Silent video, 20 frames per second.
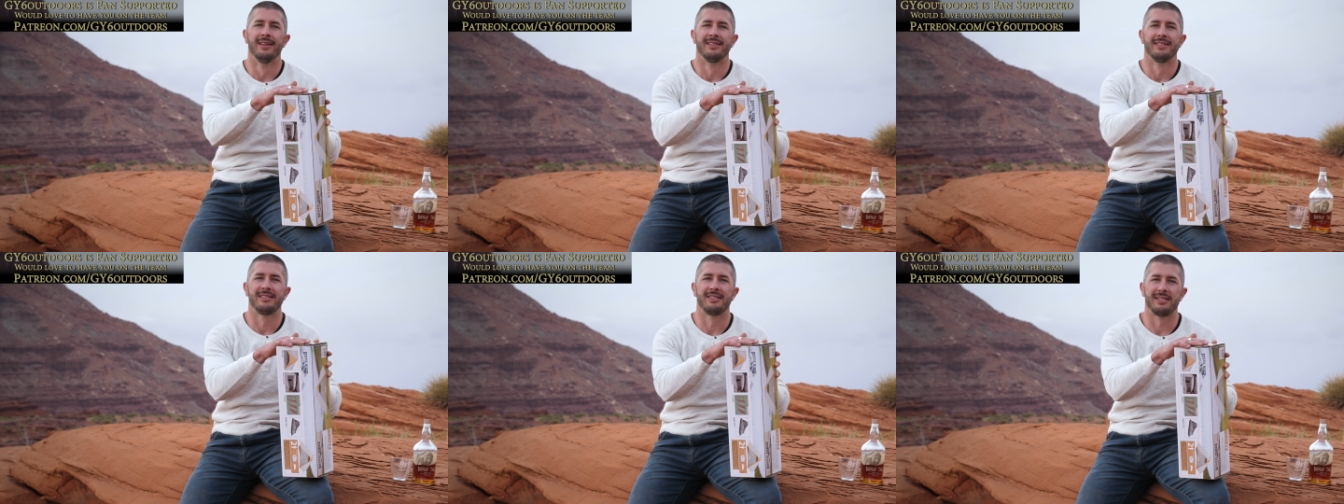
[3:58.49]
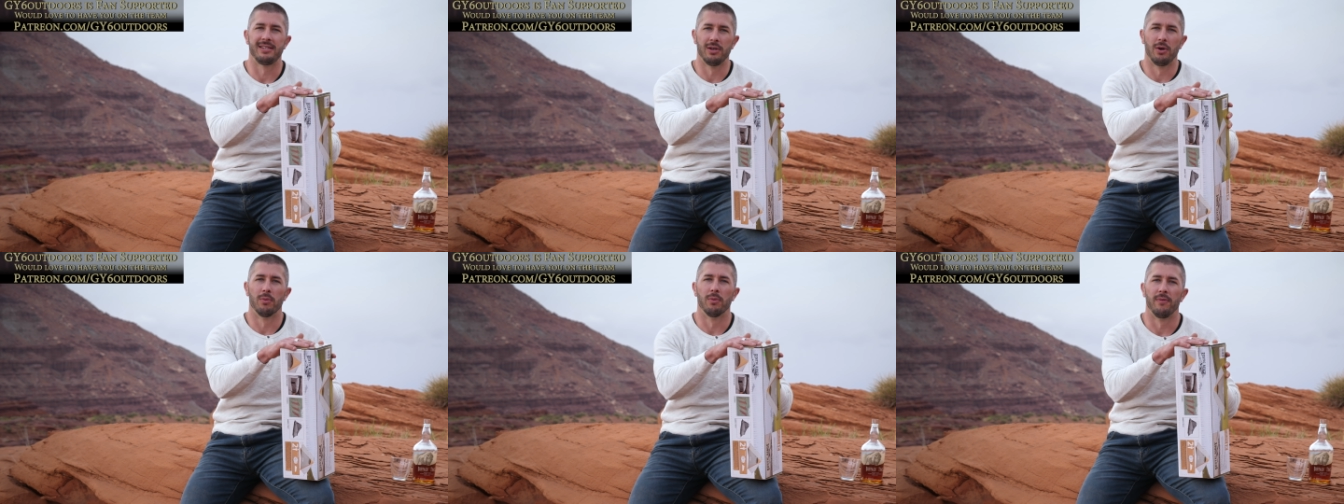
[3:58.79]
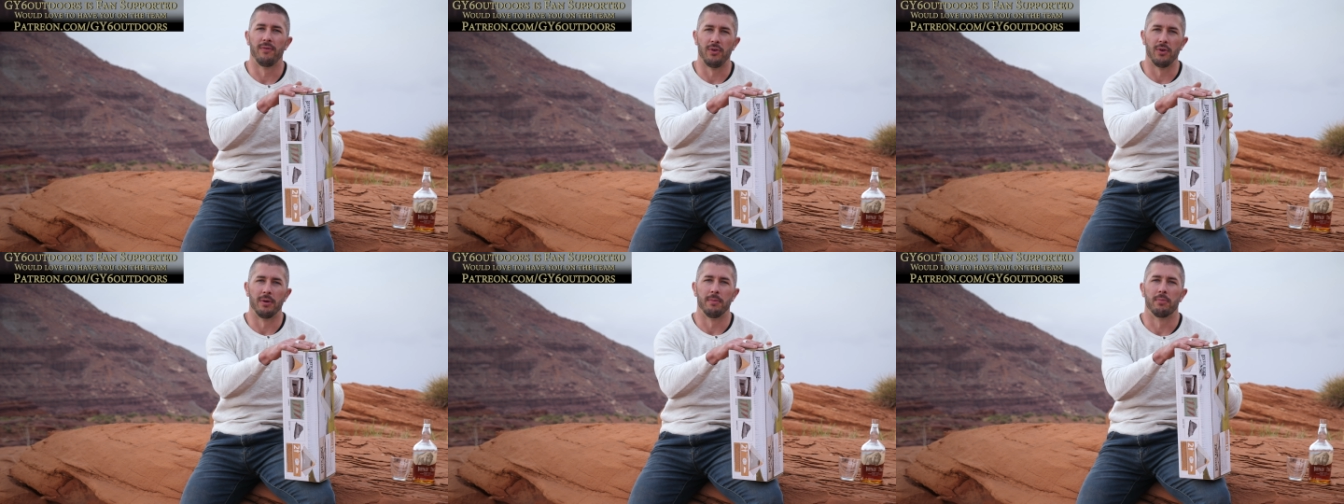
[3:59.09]
still
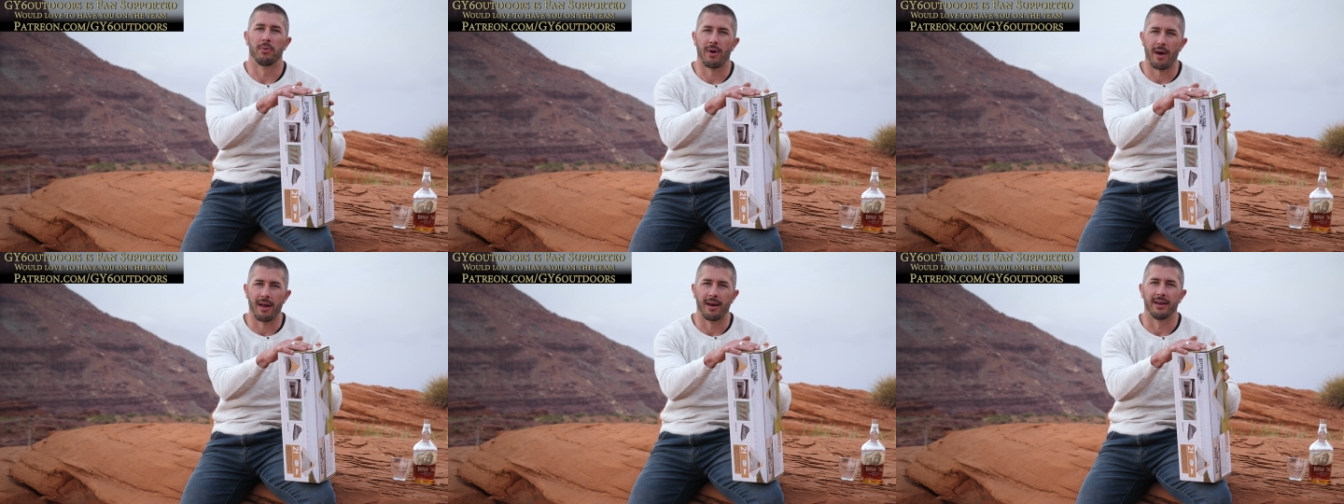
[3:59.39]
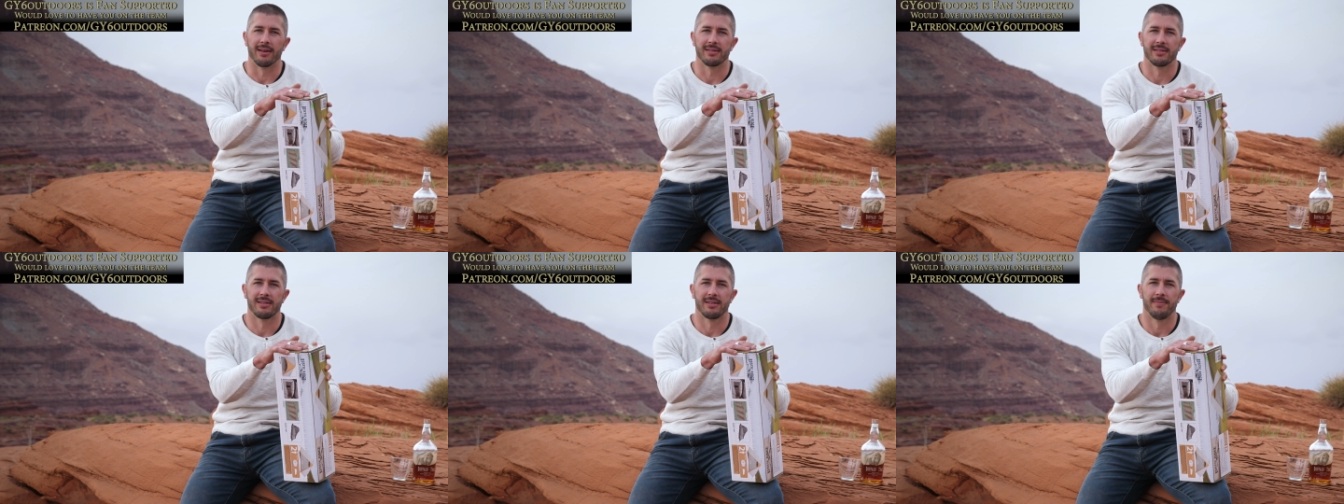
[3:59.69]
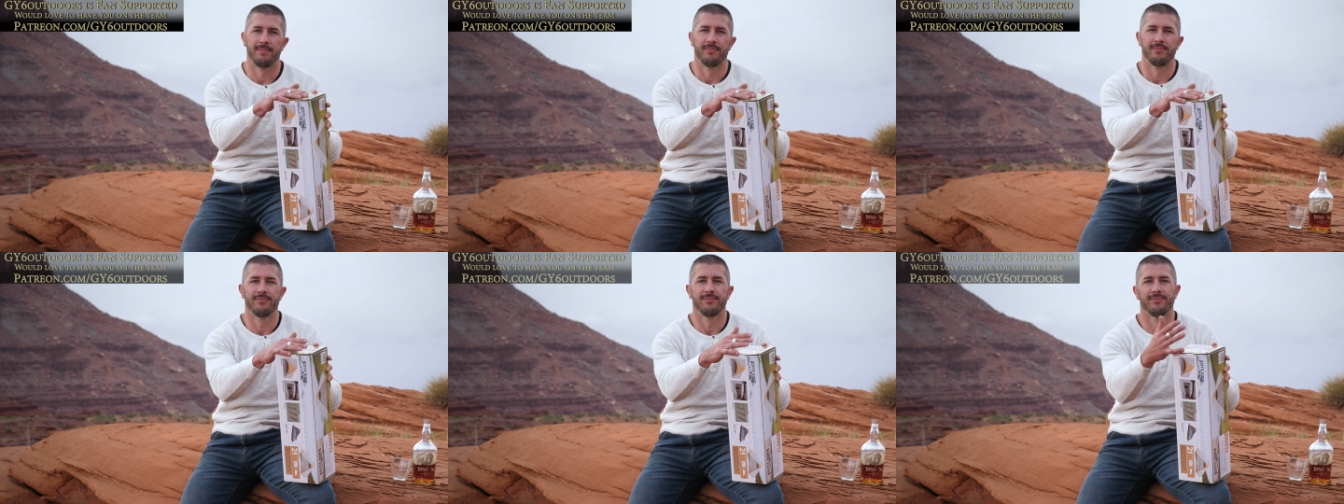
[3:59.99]
reviewing
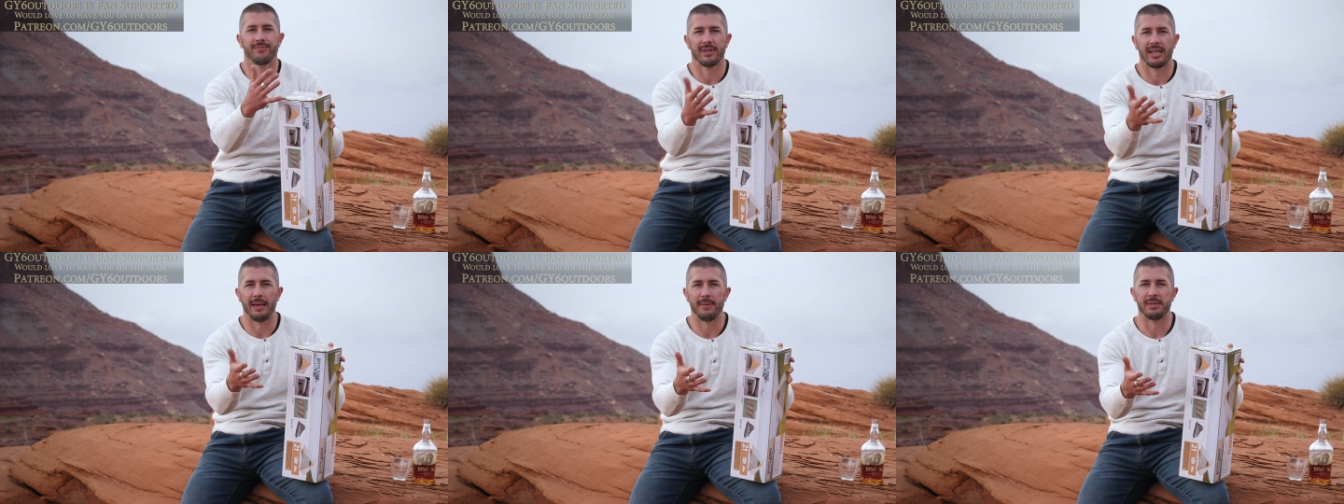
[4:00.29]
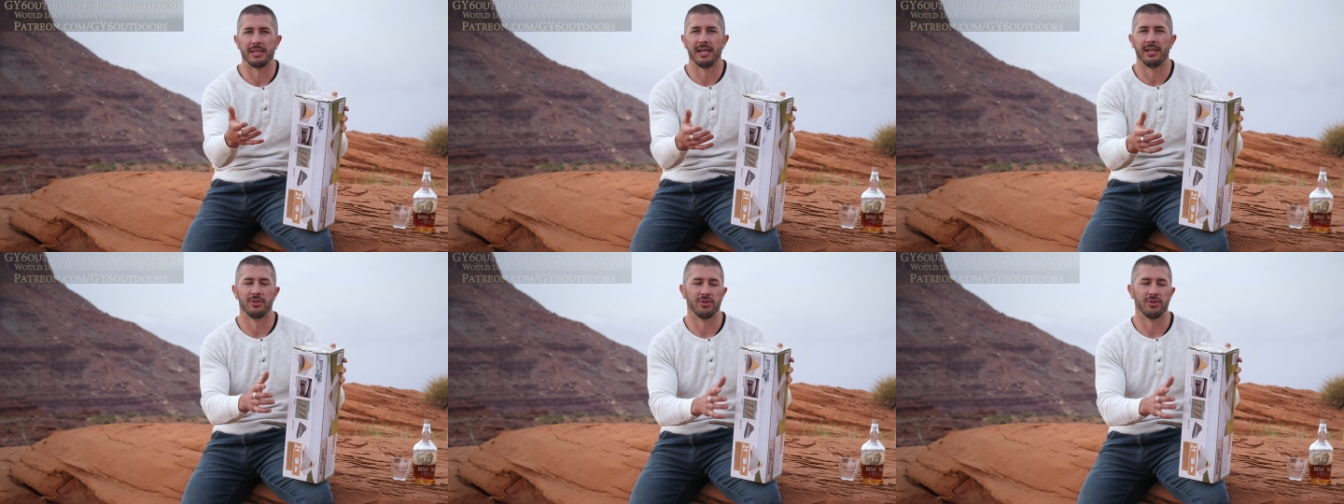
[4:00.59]
products. Keeps it